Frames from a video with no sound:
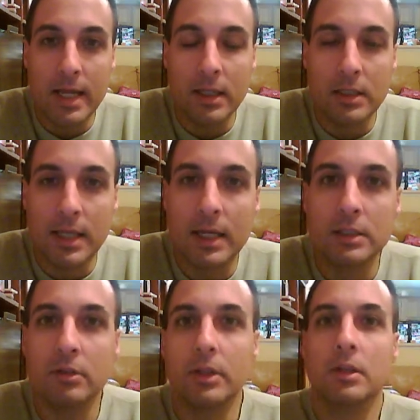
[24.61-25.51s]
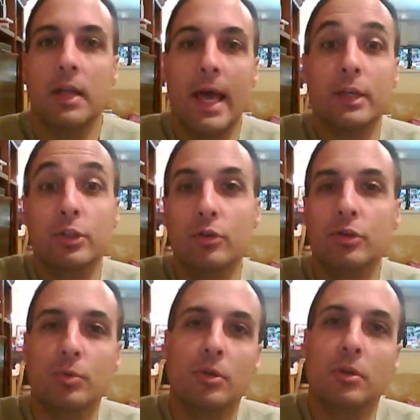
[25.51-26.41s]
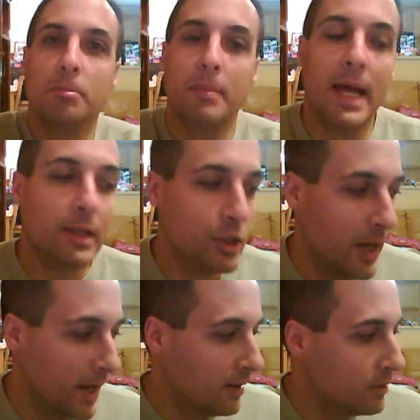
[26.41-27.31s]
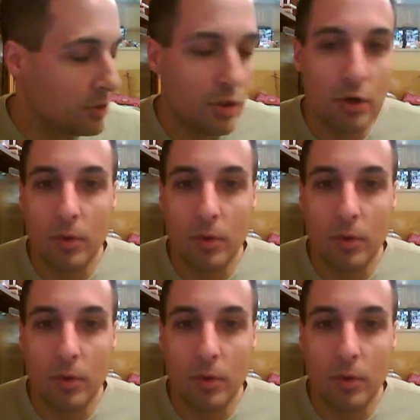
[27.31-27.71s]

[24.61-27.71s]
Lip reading: said in his excellent, as usual, Matt Chat.